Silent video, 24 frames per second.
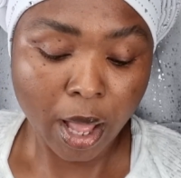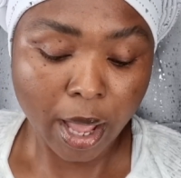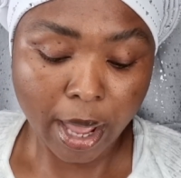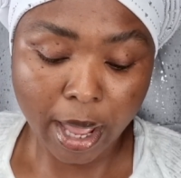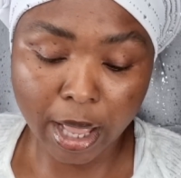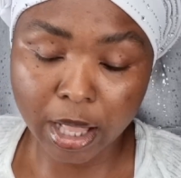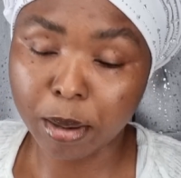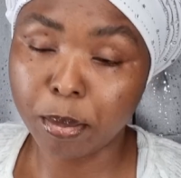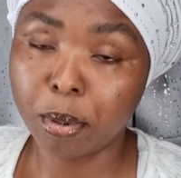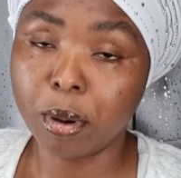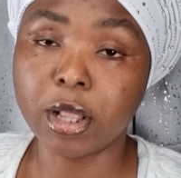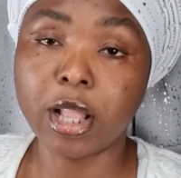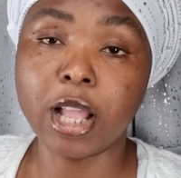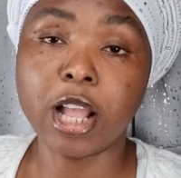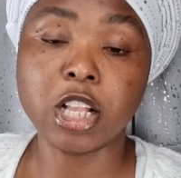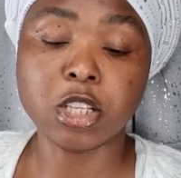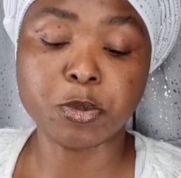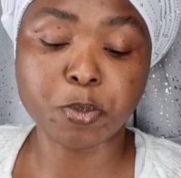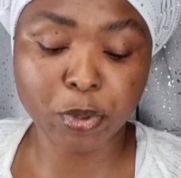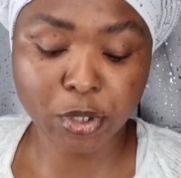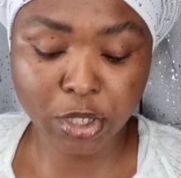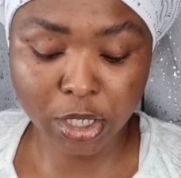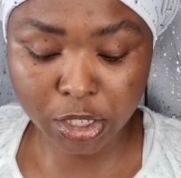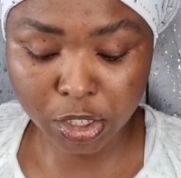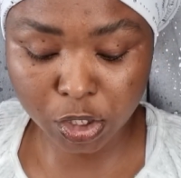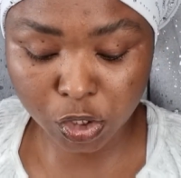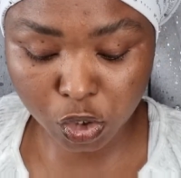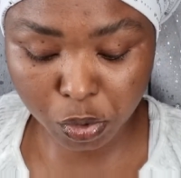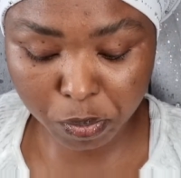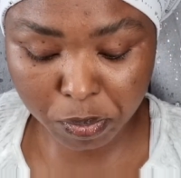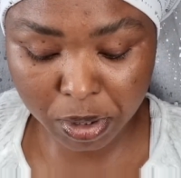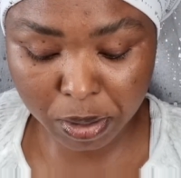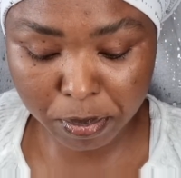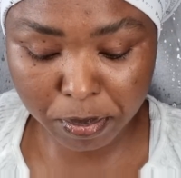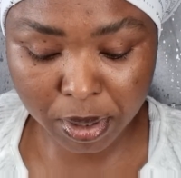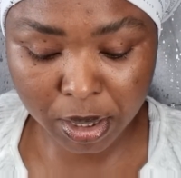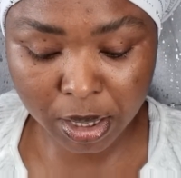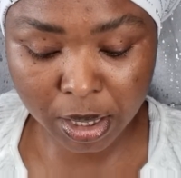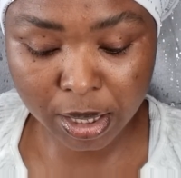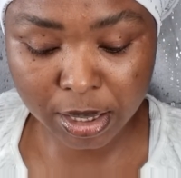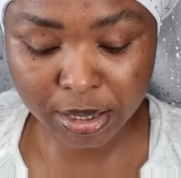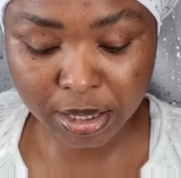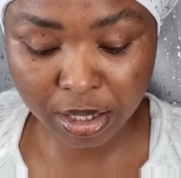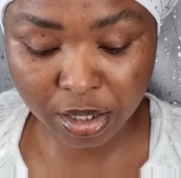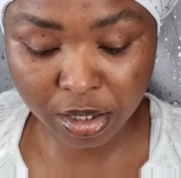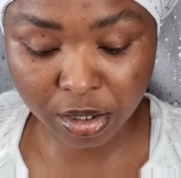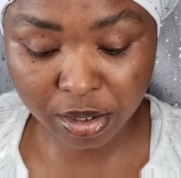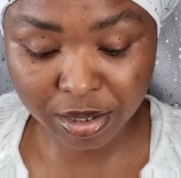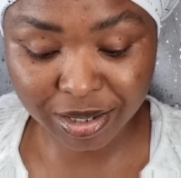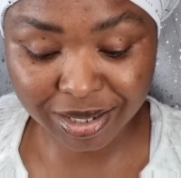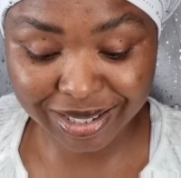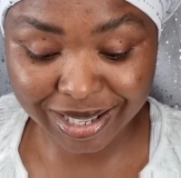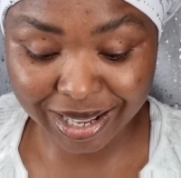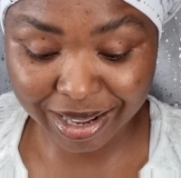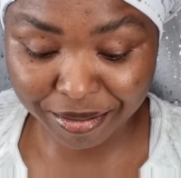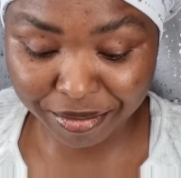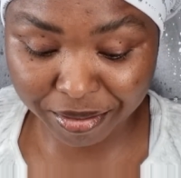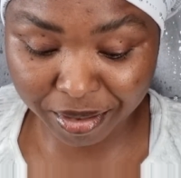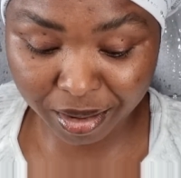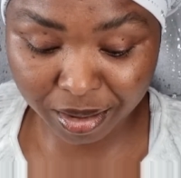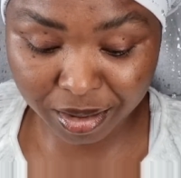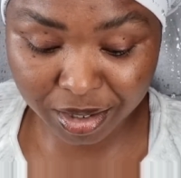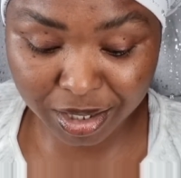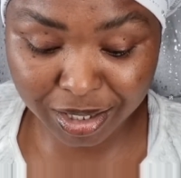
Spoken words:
Anybody else pretending to be me is a dirty devil.